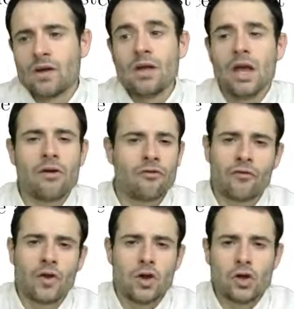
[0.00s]
If
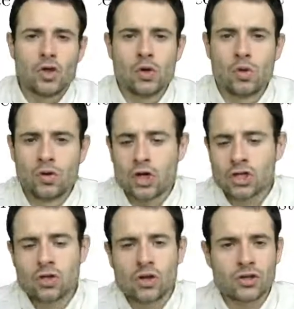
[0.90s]
you just
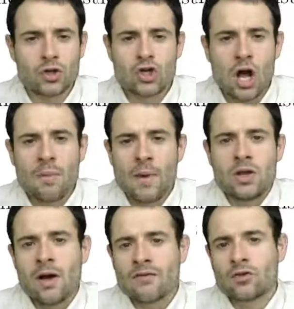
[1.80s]
lost your job and you
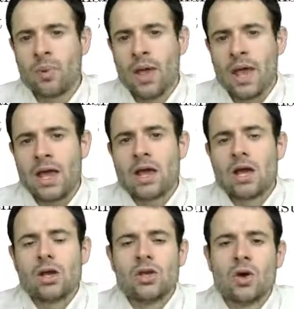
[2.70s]
have to pay
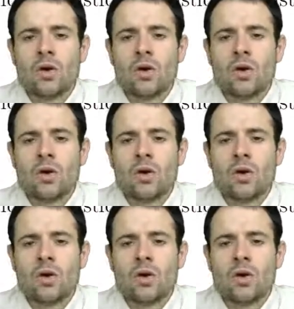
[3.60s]
if